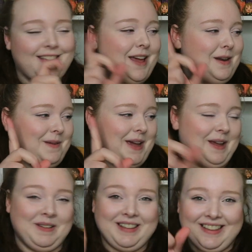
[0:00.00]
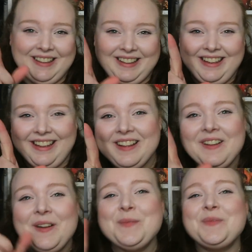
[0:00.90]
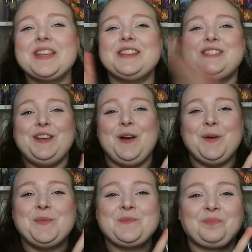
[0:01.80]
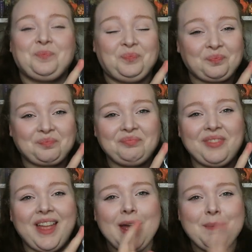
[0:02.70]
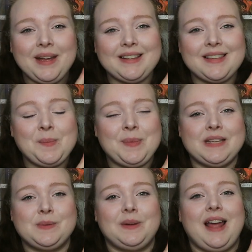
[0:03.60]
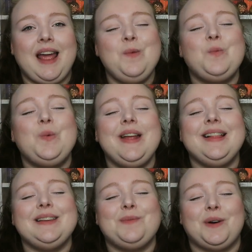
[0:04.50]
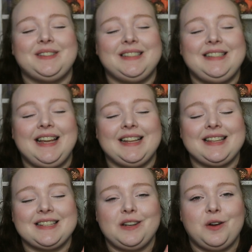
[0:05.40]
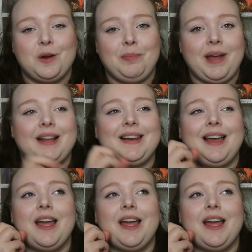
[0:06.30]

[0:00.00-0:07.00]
Anyway. So I picked up this one. I really wanted to get this in hardback,